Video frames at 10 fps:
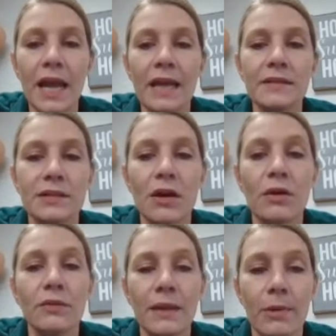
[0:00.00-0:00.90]
And
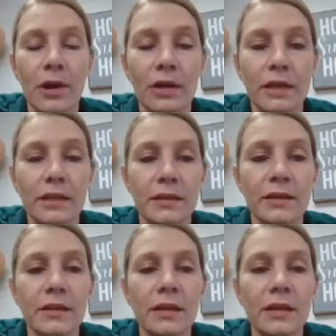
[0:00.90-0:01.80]
so they parted.
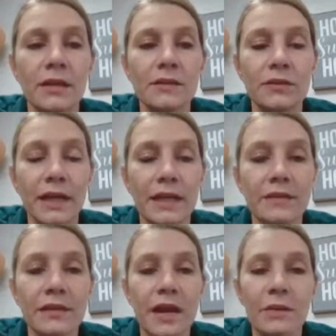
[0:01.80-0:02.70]
Sir
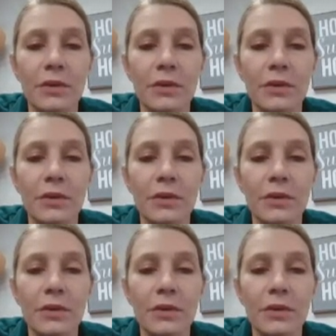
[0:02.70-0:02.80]
Launcelot